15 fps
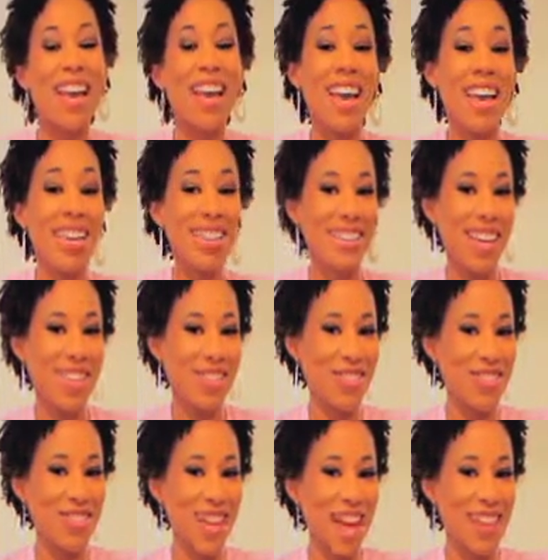
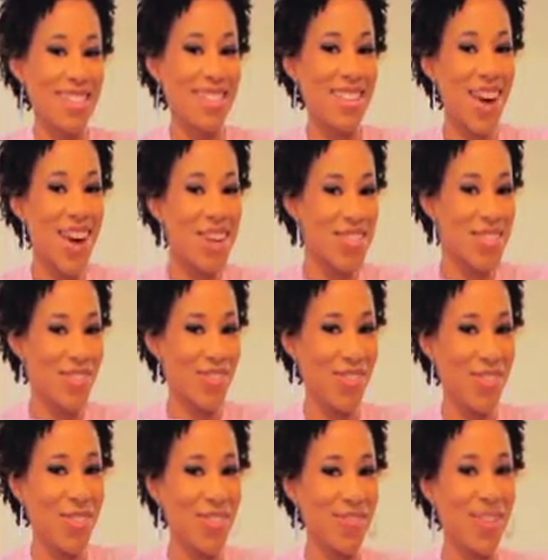electrolytes and awesome
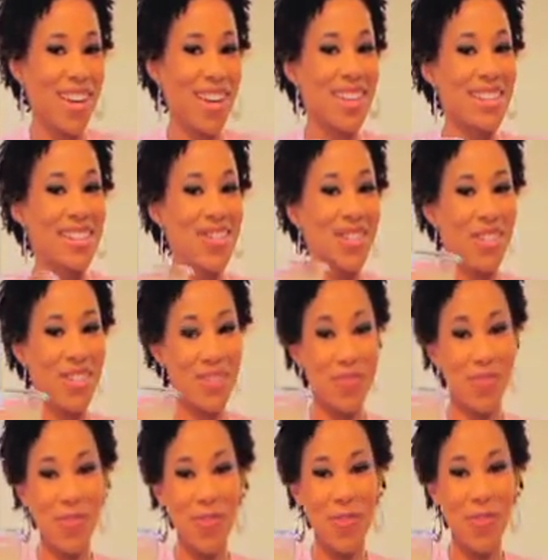for your blood. So we're going to
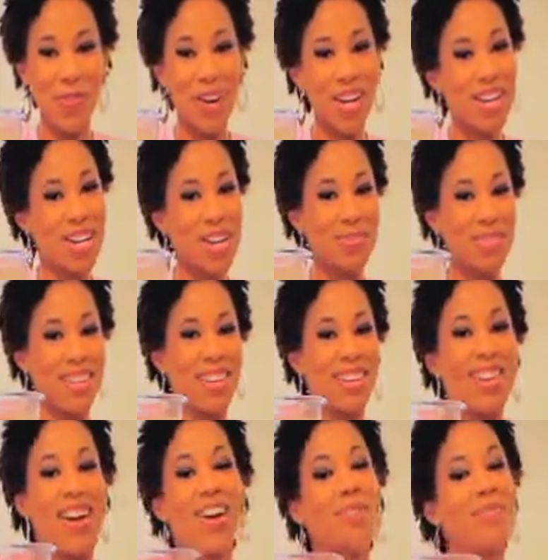put 4 cups
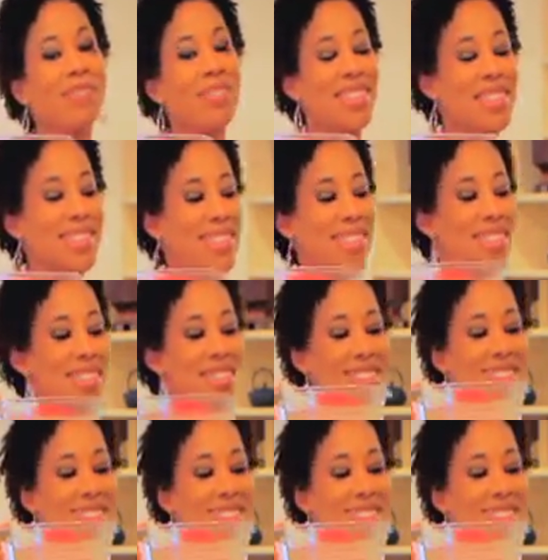in our blender.